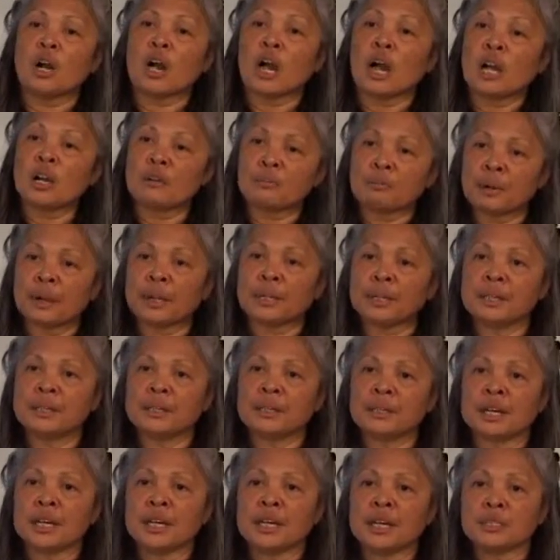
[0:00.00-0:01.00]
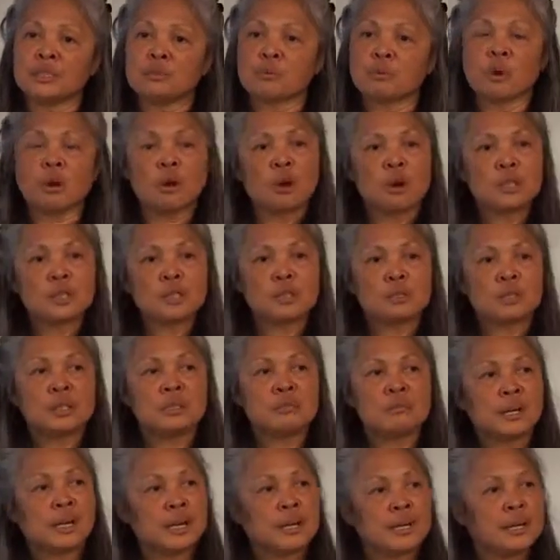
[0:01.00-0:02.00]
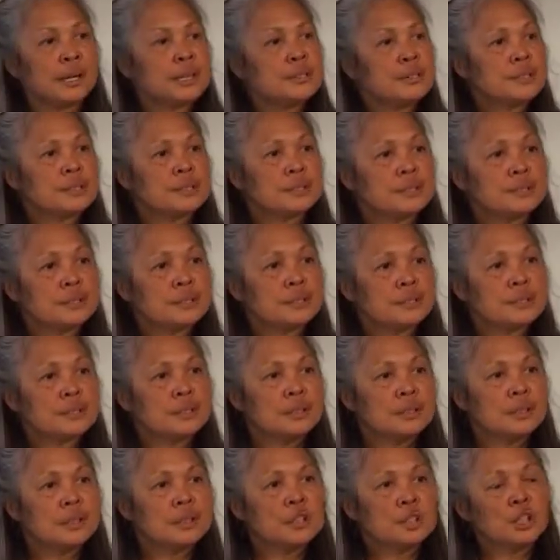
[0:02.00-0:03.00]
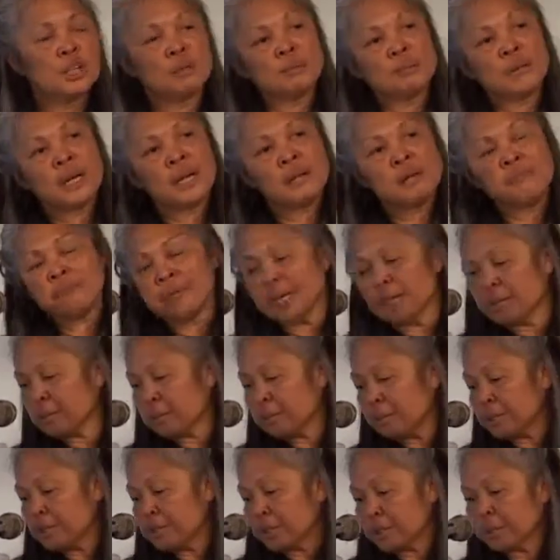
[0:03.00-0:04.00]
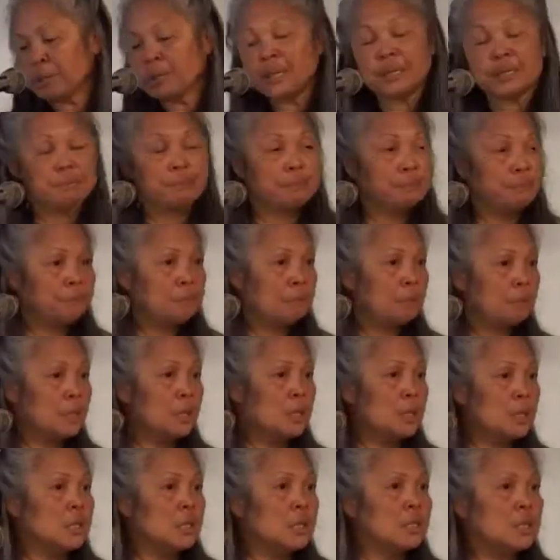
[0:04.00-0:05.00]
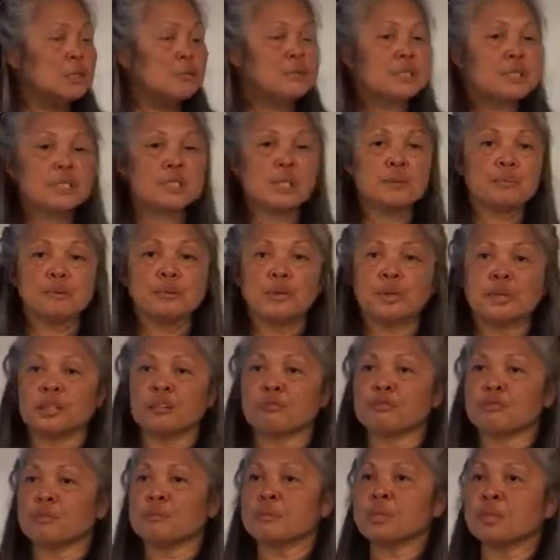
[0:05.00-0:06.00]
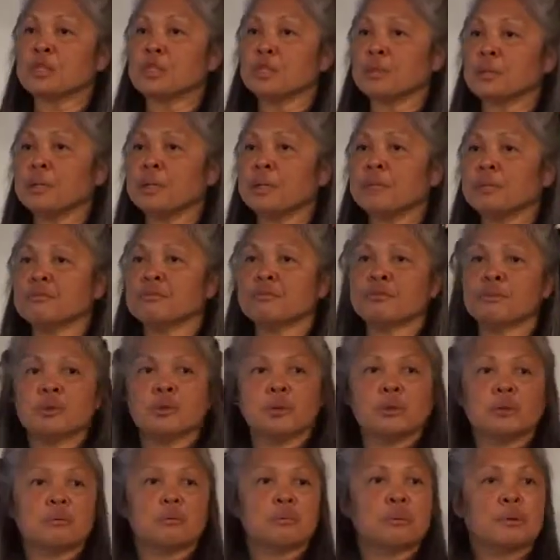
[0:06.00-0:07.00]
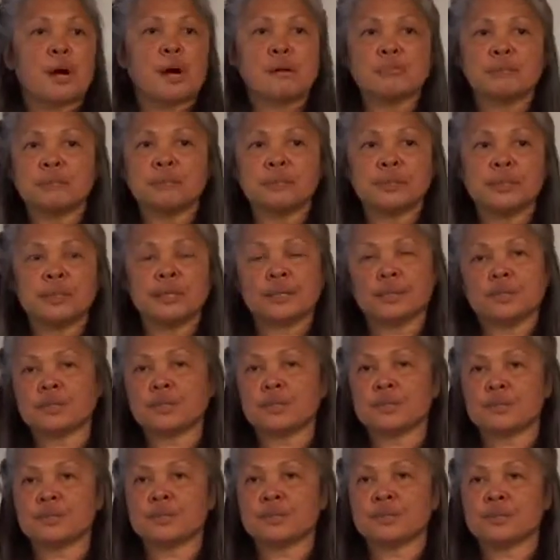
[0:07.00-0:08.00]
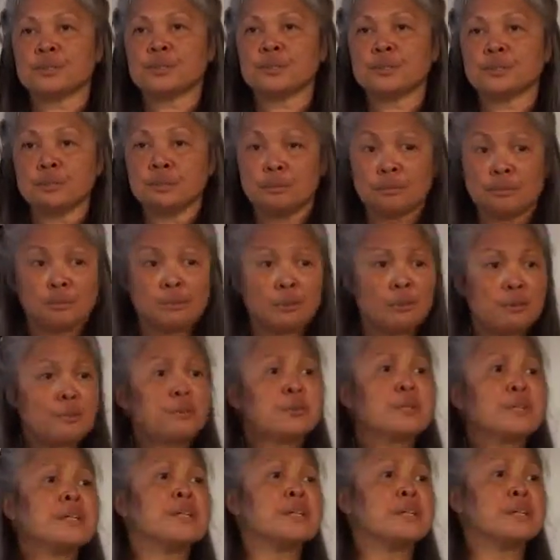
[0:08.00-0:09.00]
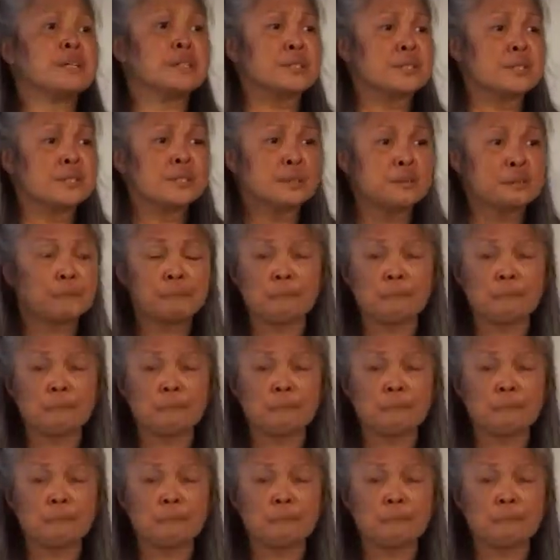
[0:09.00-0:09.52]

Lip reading: I recognize were also in my cousins. Now, my mother was a twin. She was separated from her twin for probably close to 30 years.